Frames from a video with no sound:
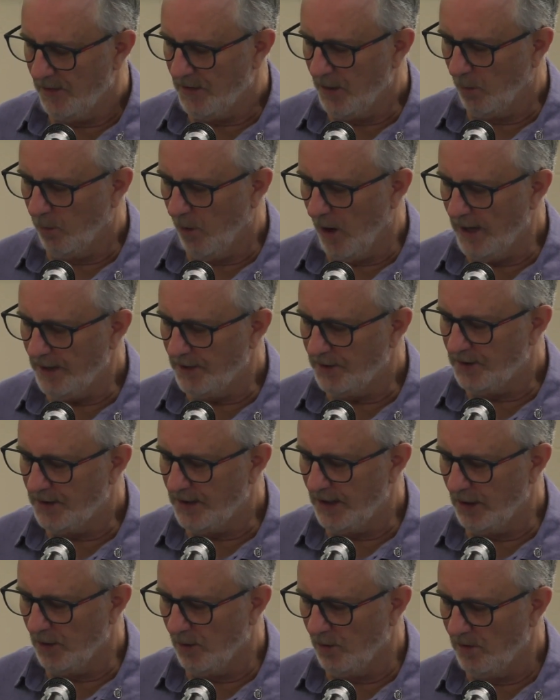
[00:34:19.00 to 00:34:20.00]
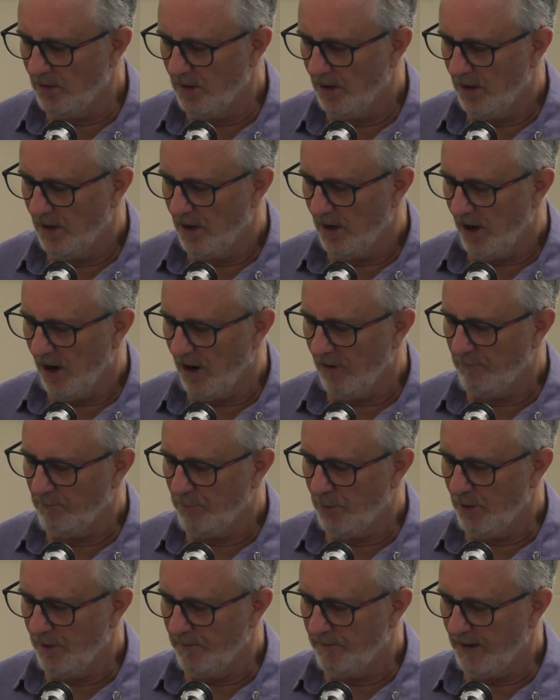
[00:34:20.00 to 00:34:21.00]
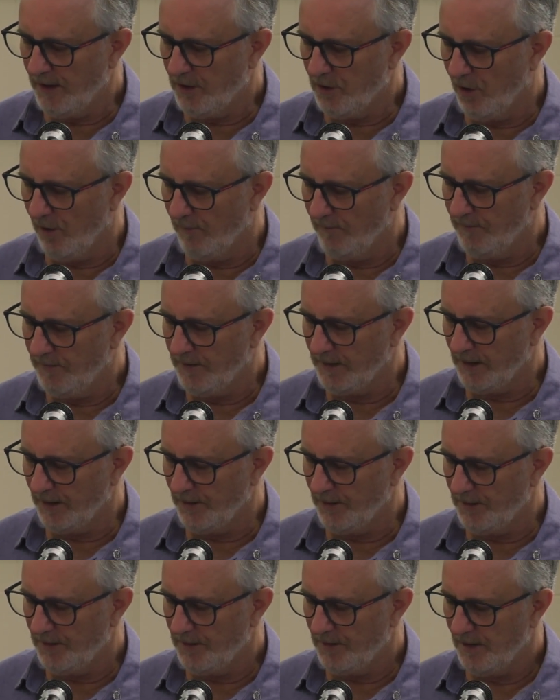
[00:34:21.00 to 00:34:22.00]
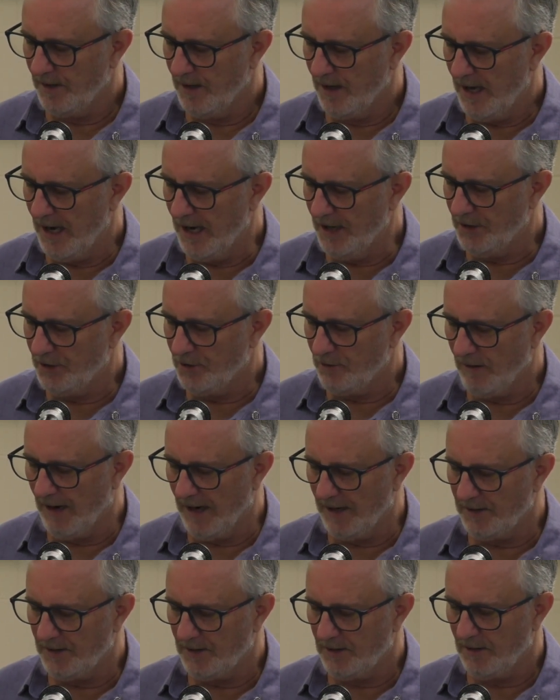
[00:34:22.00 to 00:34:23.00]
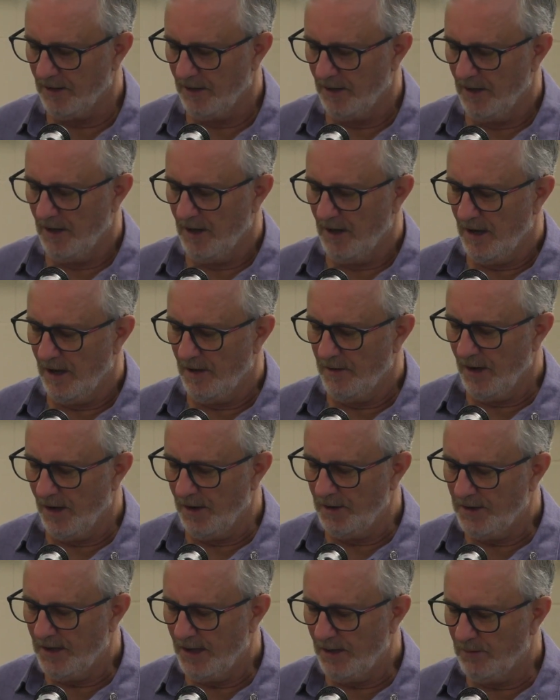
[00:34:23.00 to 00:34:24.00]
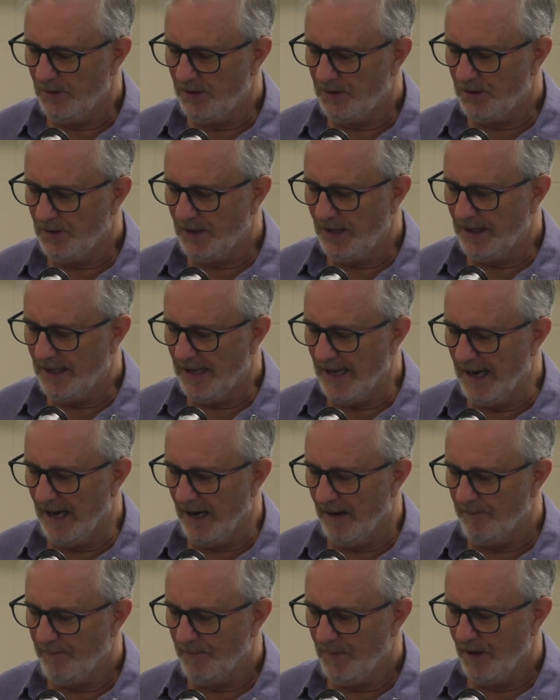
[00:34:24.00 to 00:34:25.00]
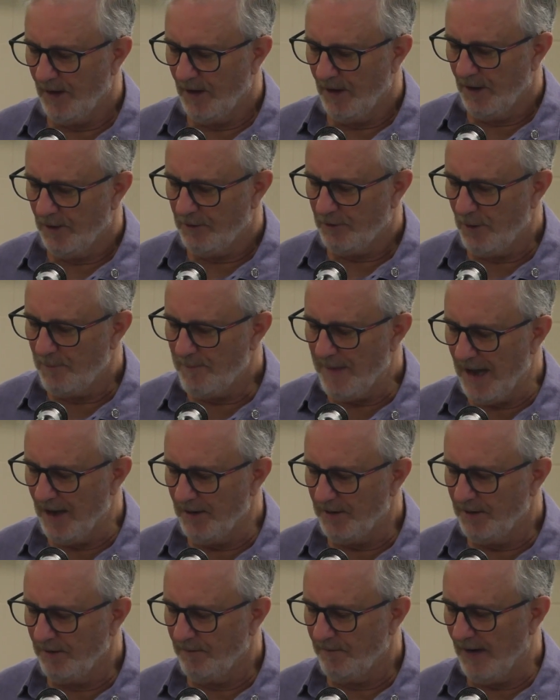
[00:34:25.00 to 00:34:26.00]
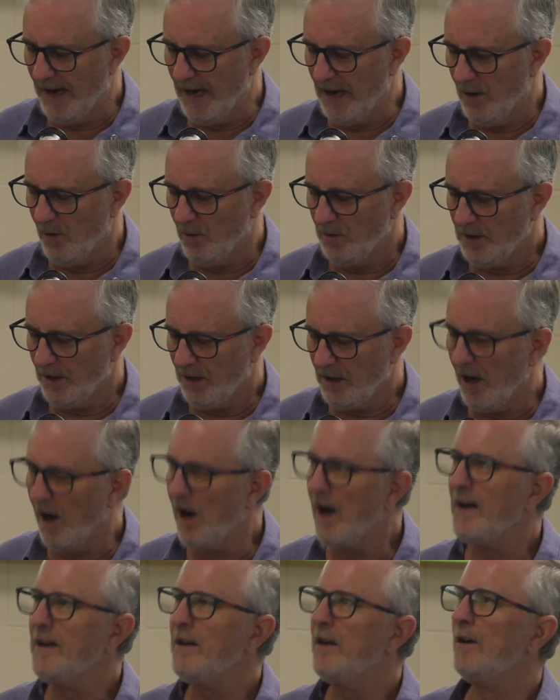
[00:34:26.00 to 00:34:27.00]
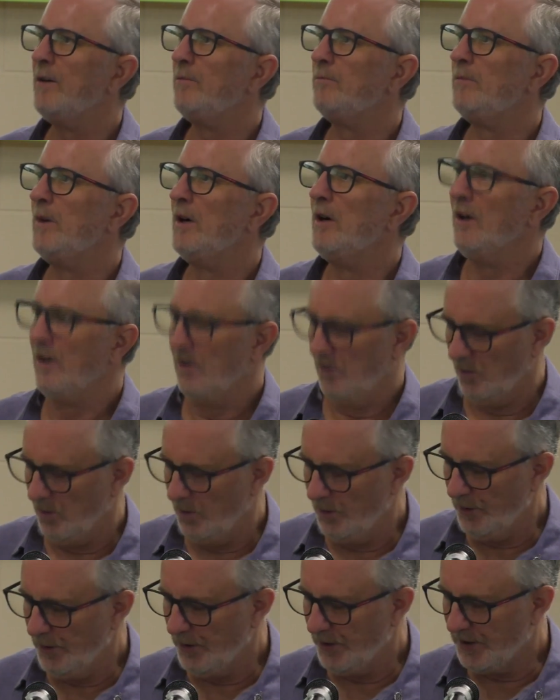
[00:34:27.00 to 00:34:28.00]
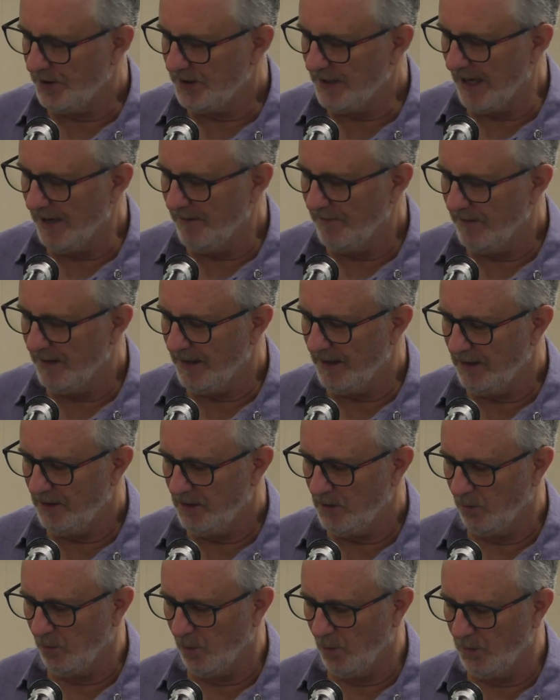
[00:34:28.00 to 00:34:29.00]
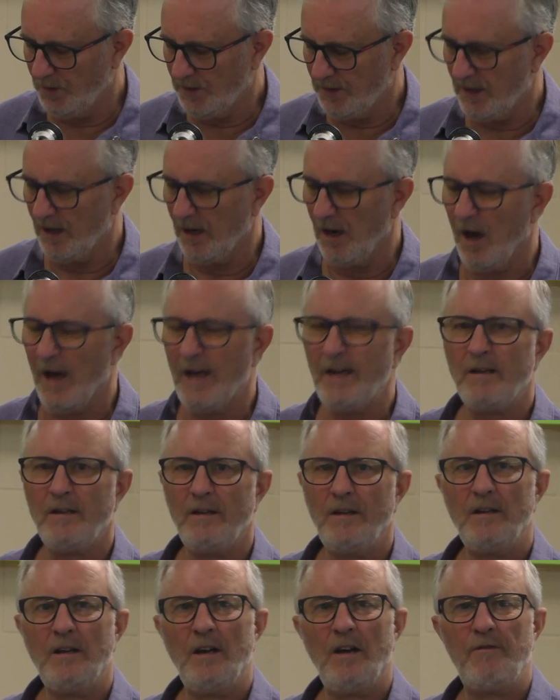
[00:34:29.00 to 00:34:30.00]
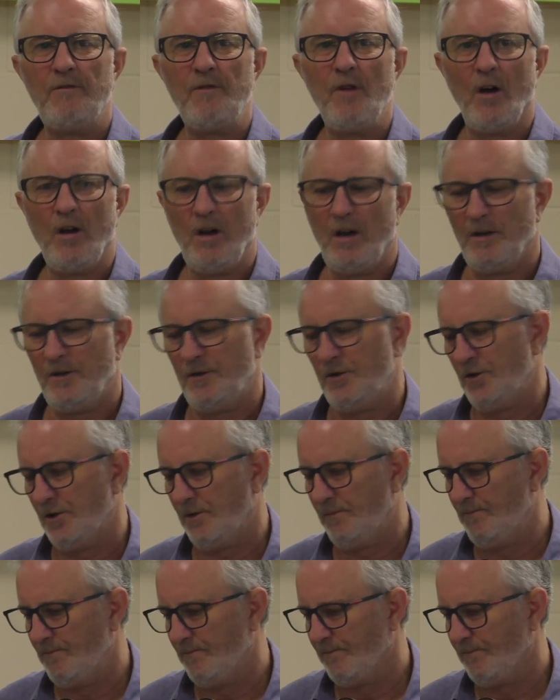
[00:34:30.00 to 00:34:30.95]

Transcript: the white shield of perfect confidence and trust in those he would seek out through mountain vale to guide him or her safely towards the light of knowledge.